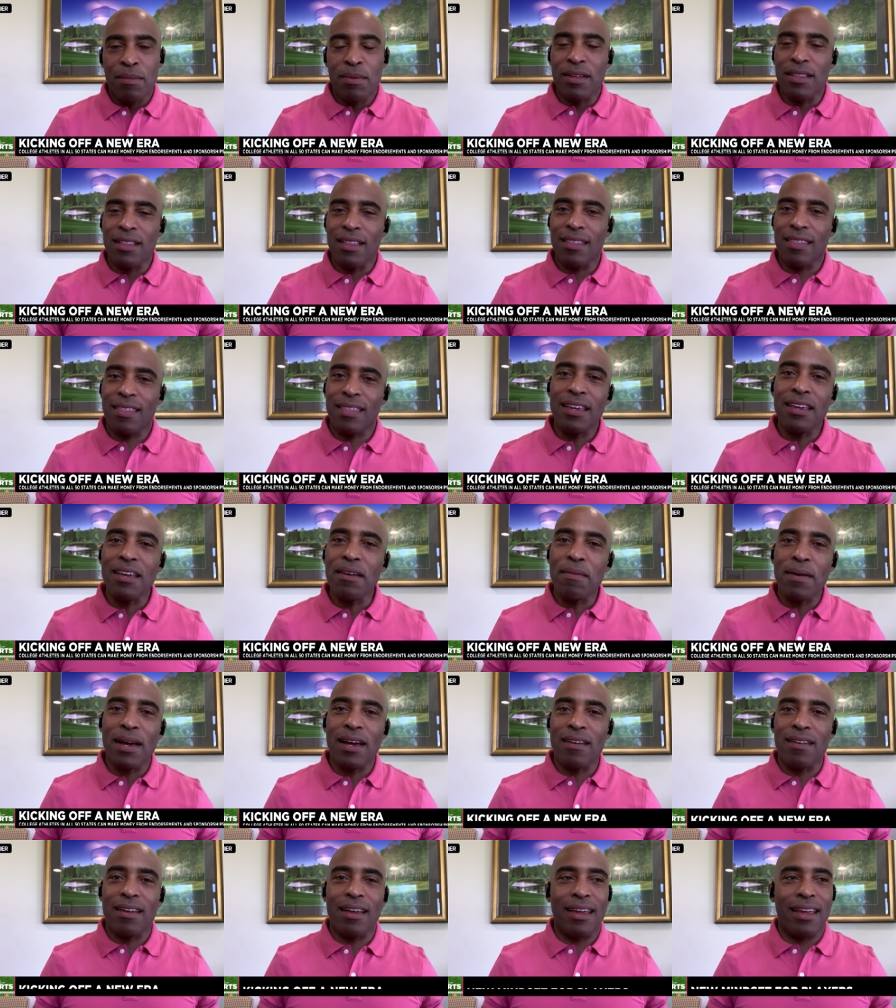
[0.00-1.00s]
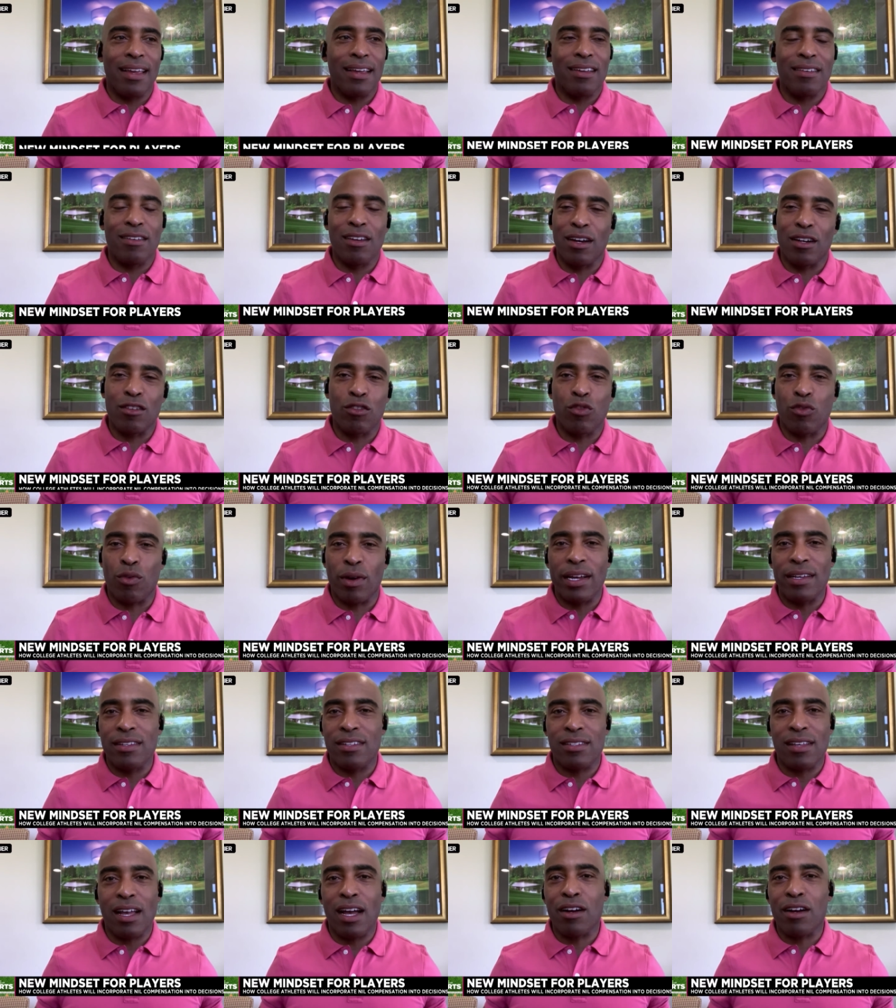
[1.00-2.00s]
But think about a, a
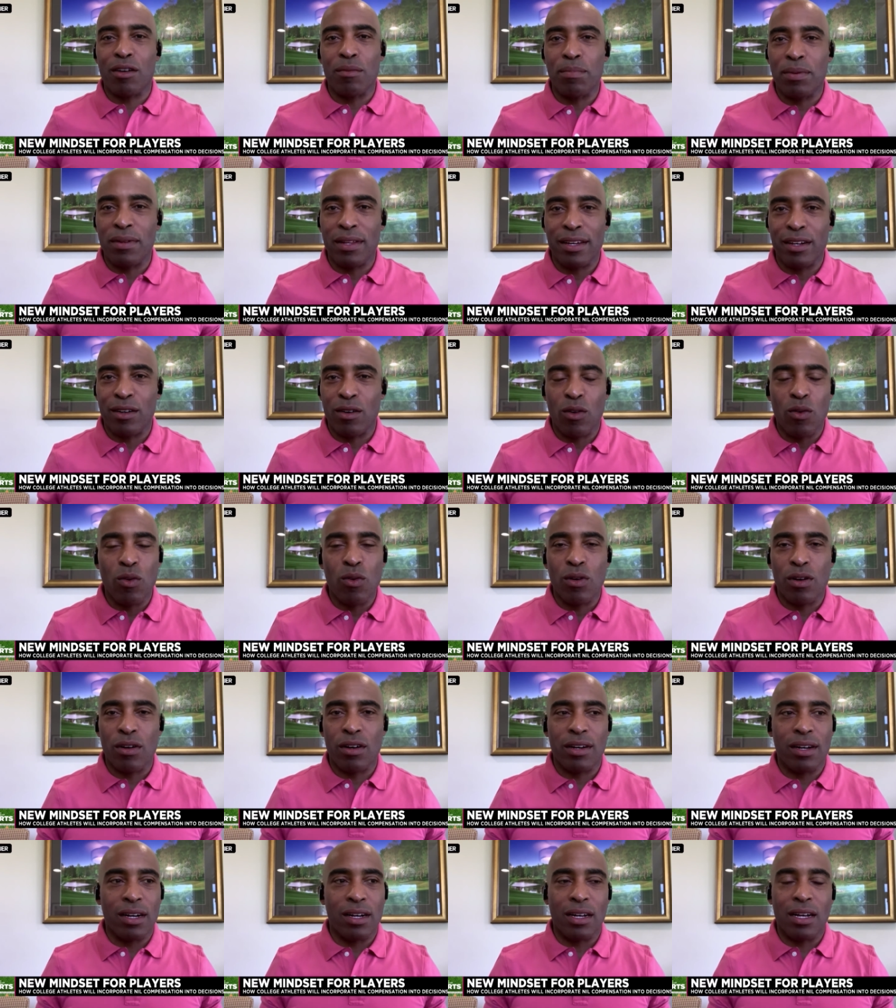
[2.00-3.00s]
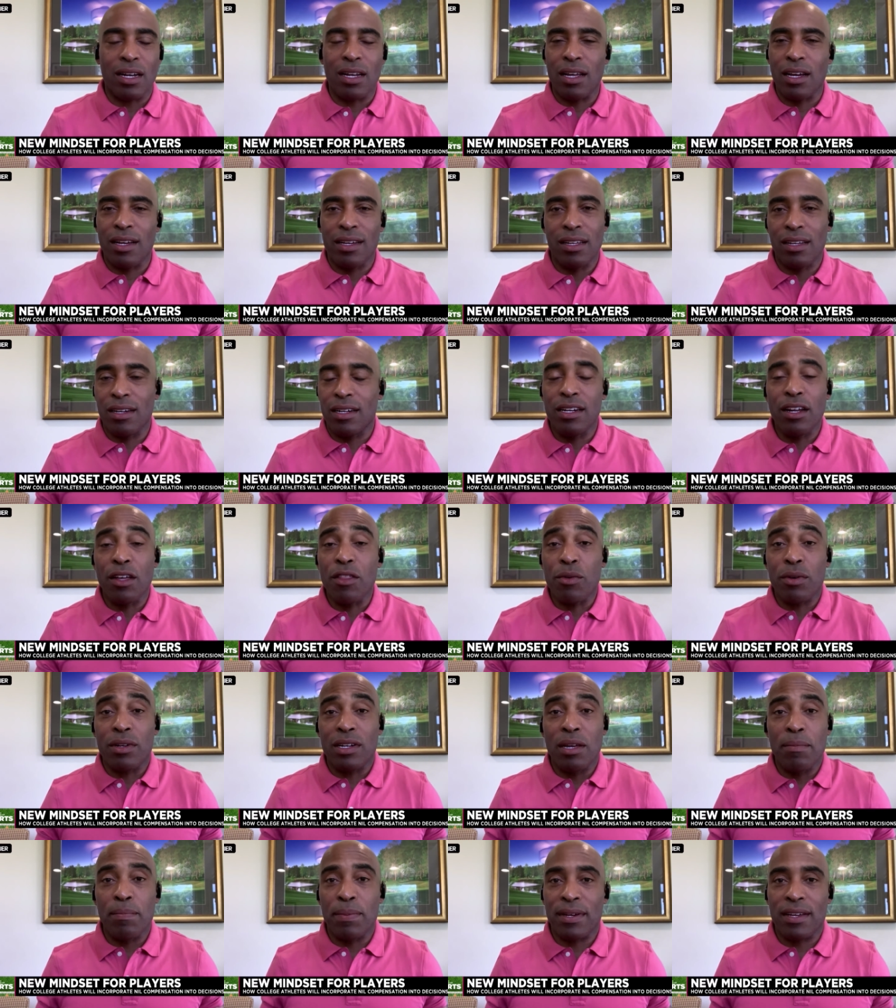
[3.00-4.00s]
great soccer player or a, uh,
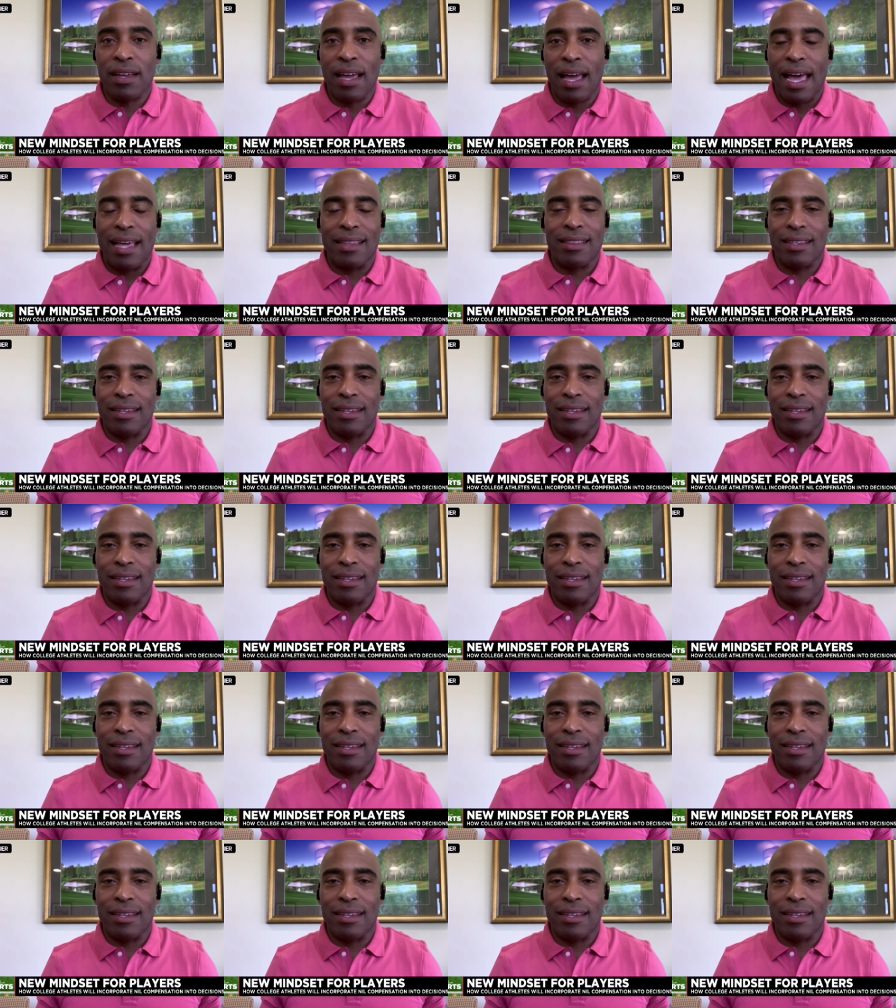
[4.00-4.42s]
another Olympic